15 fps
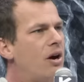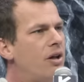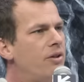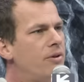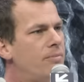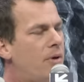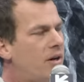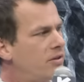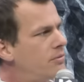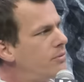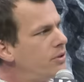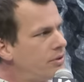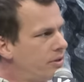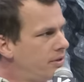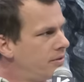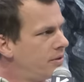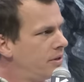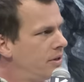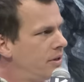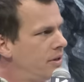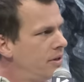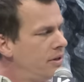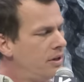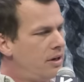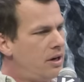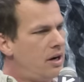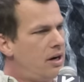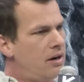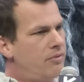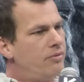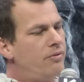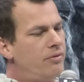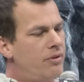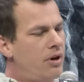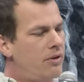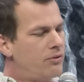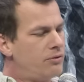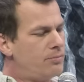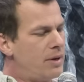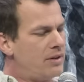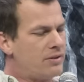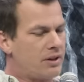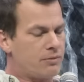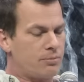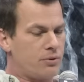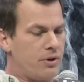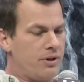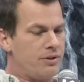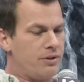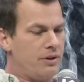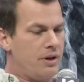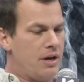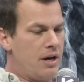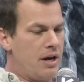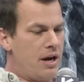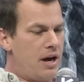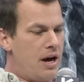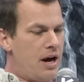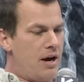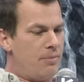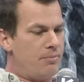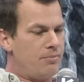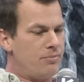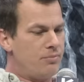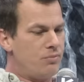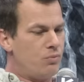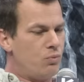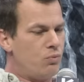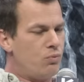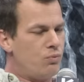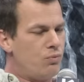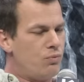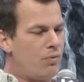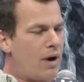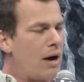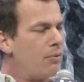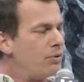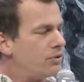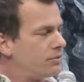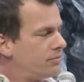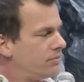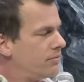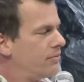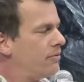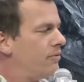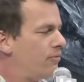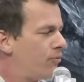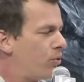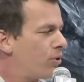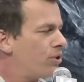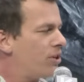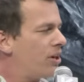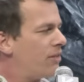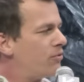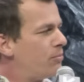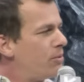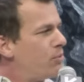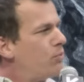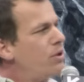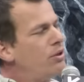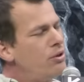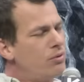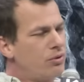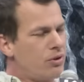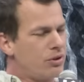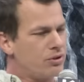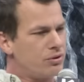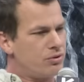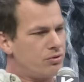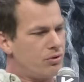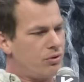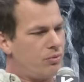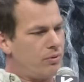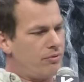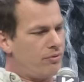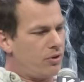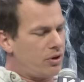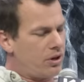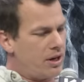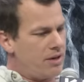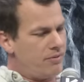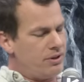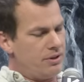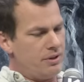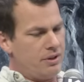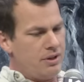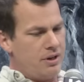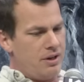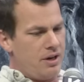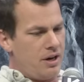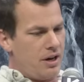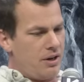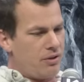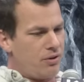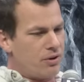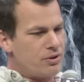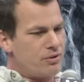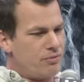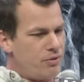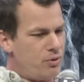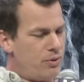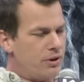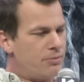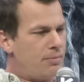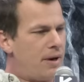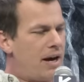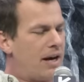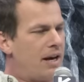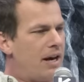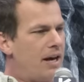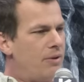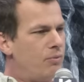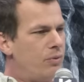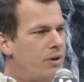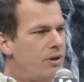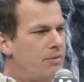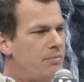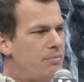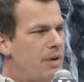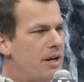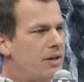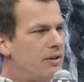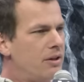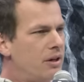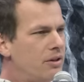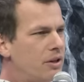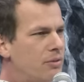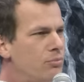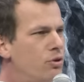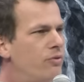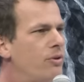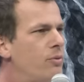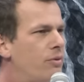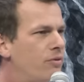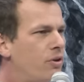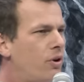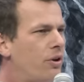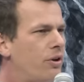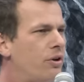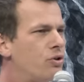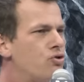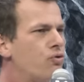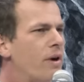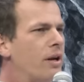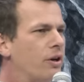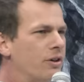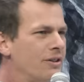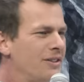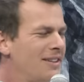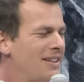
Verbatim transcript: on the possibilities of, of space exploration. Um, I was fortunate enough to be with you at Launch Control when Falcon Heavy uh, launched a few weeks back, and we made a, a little movie. We've called it a trailer